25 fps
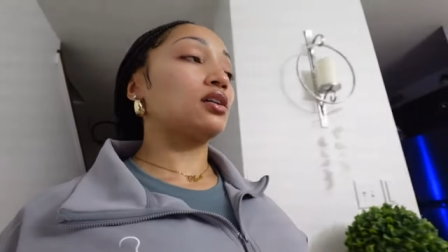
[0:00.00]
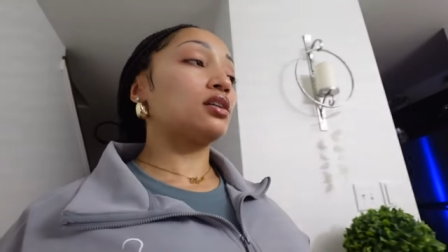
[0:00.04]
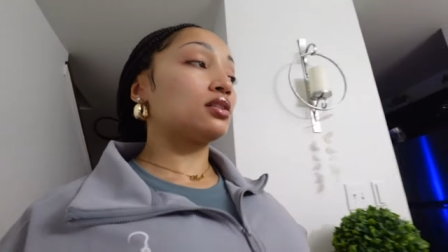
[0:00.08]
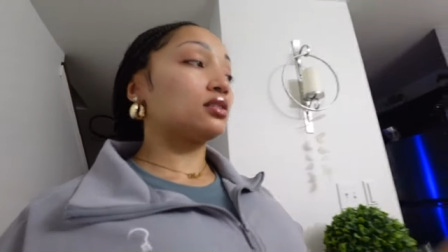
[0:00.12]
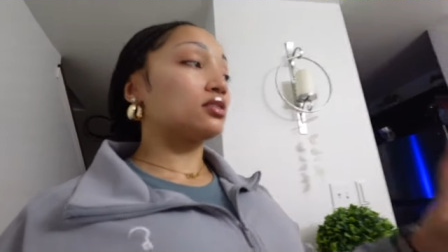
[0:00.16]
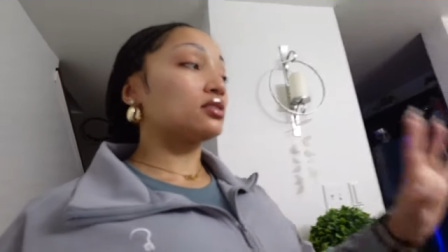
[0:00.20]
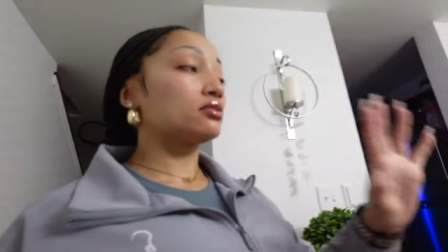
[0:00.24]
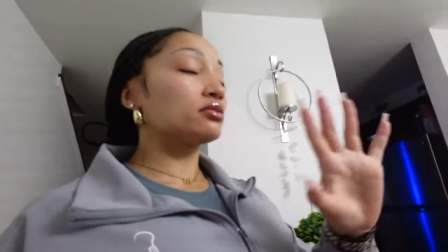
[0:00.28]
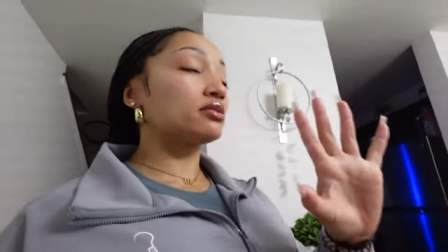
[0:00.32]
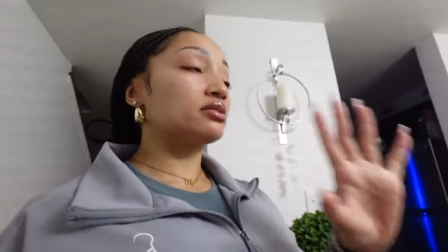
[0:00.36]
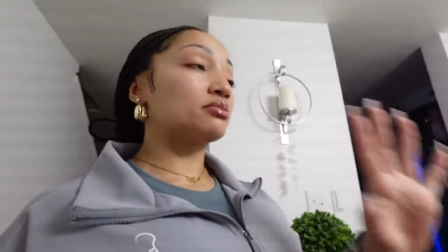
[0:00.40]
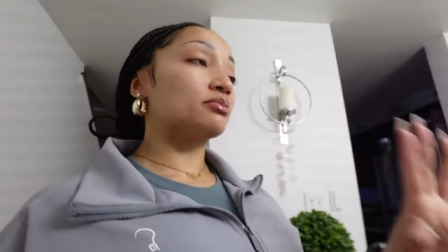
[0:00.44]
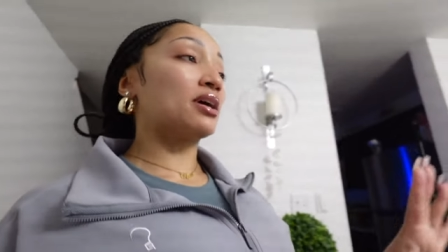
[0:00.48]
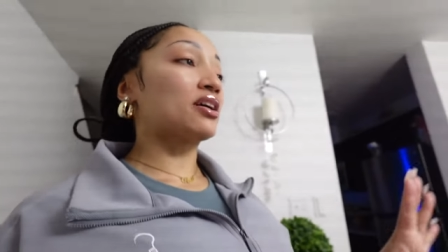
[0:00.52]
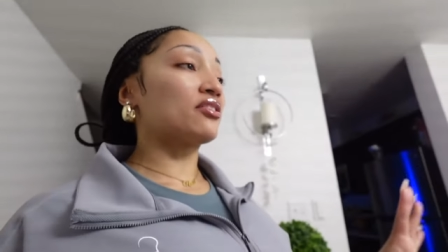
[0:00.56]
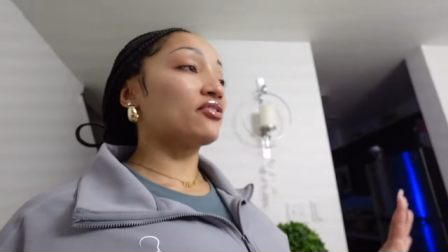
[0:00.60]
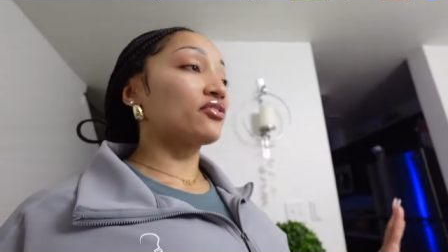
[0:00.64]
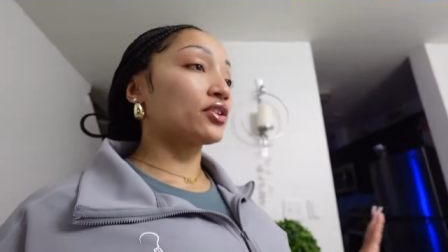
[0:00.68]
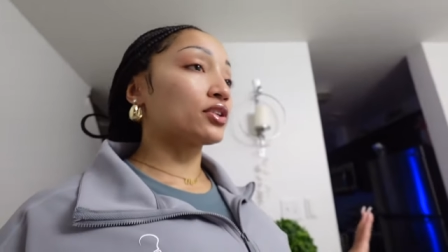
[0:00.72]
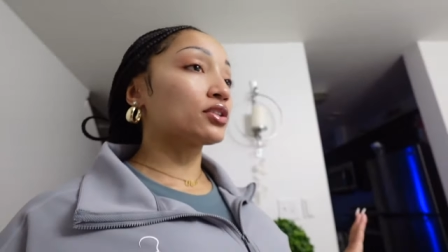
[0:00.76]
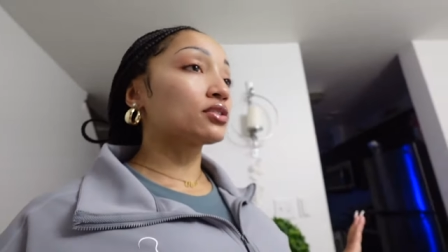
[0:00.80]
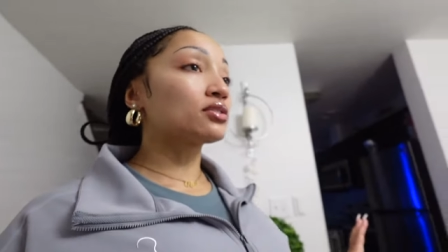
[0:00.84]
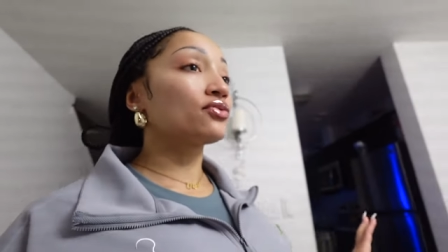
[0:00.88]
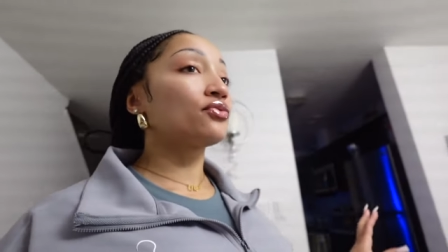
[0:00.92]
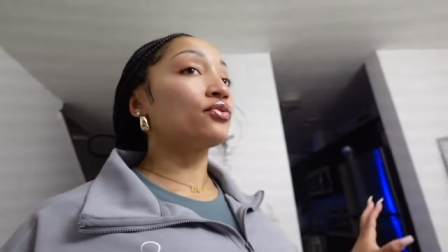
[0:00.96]
this was my
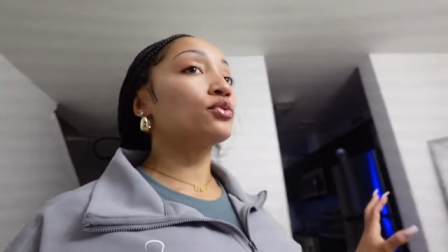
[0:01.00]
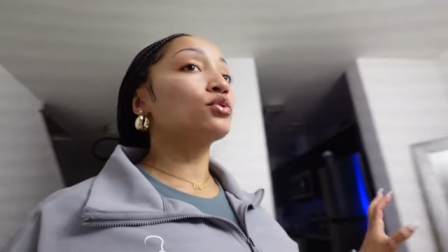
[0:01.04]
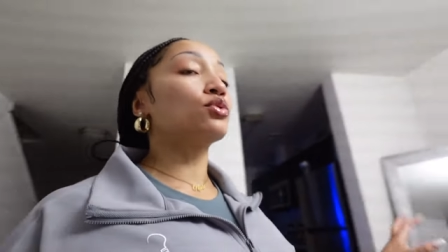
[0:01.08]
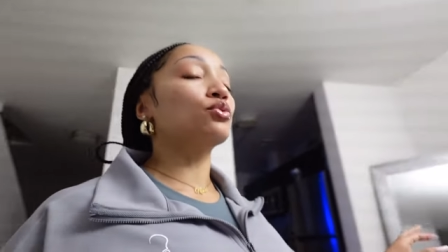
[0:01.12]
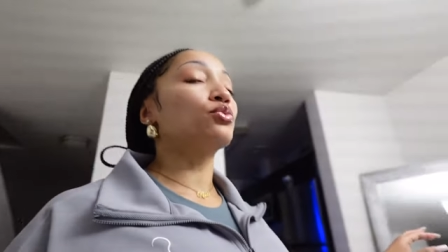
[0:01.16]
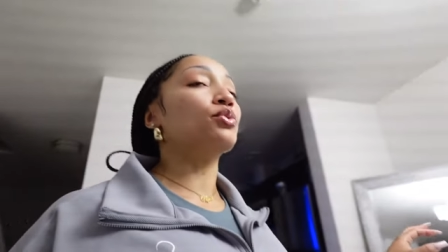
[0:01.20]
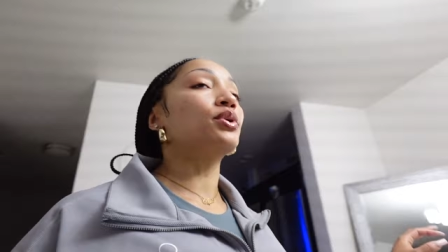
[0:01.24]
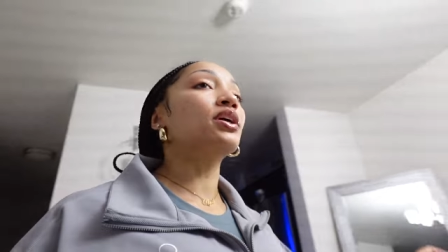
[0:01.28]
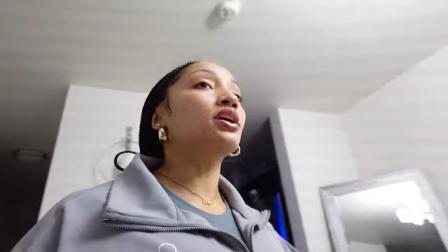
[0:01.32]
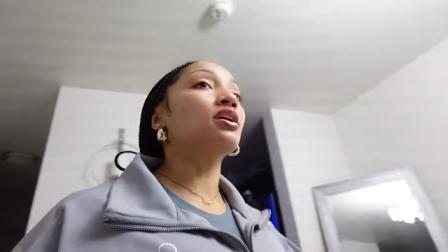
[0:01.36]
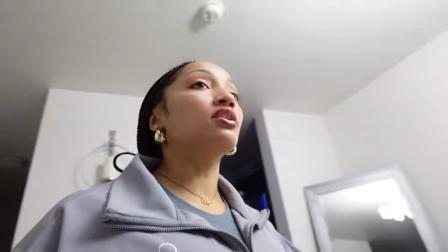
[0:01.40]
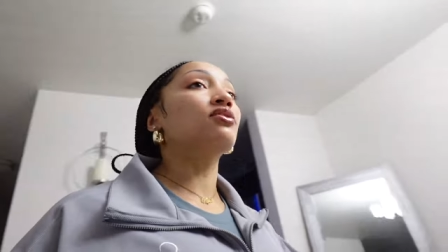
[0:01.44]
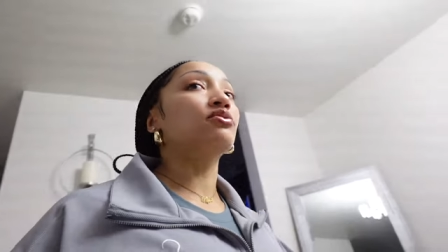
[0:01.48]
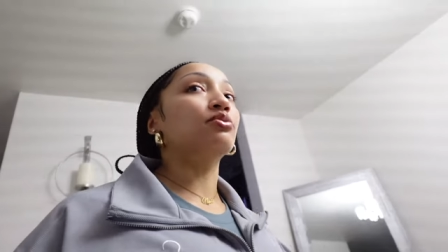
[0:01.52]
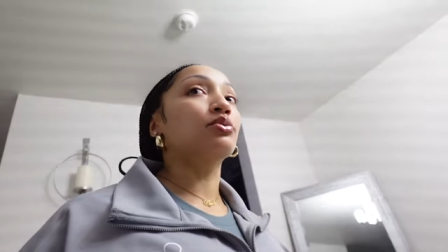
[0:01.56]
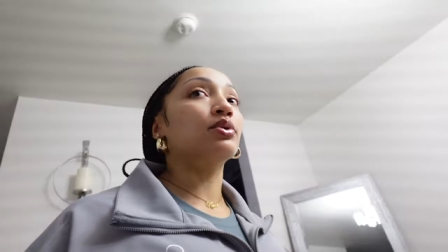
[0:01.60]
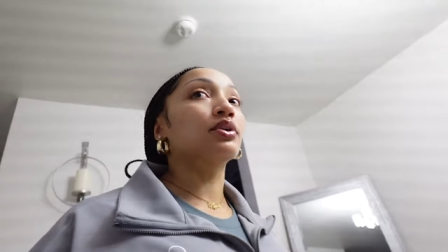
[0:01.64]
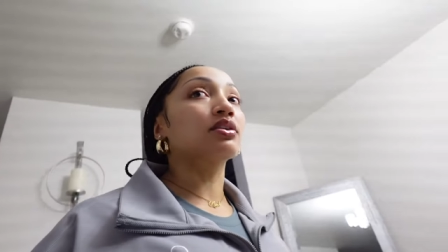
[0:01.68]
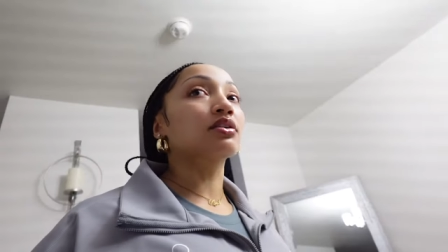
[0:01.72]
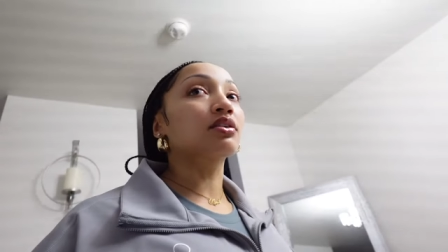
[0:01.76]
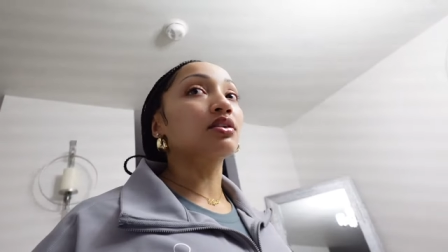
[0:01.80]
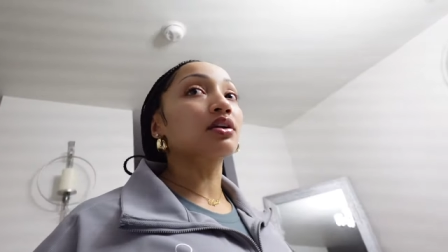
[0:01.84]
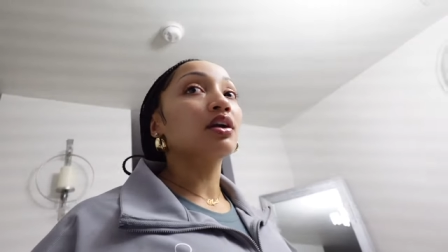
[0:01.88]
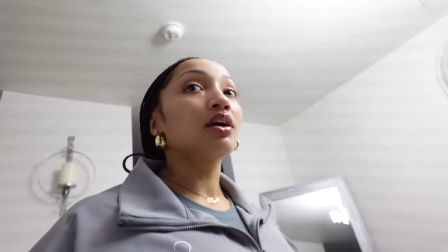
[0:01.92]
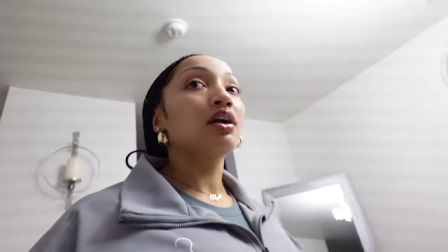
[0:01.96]
first full week of
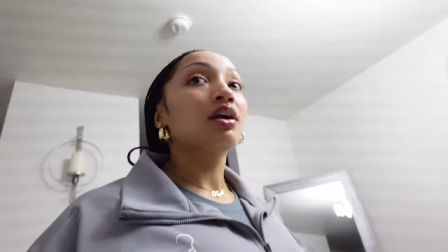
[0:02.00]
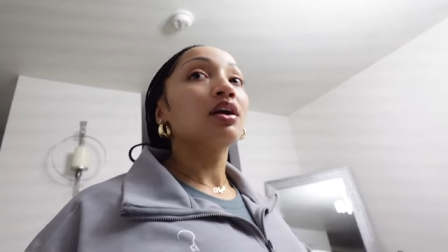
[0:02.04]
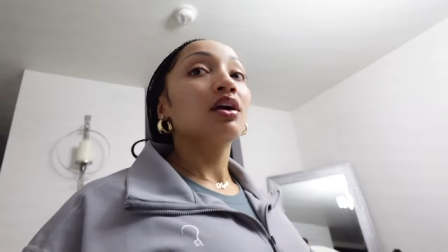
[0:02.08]
work,